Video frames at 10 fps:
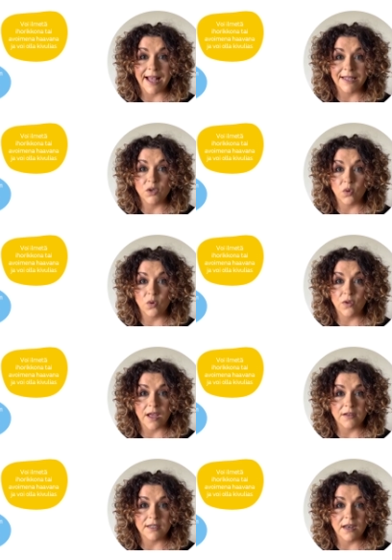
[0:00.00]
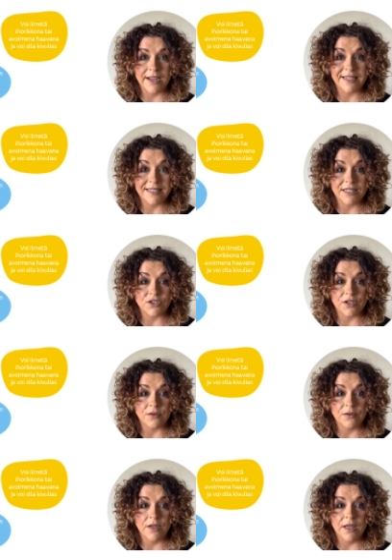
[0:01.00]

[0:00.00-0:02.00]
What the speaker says: and/or the underlying tissue.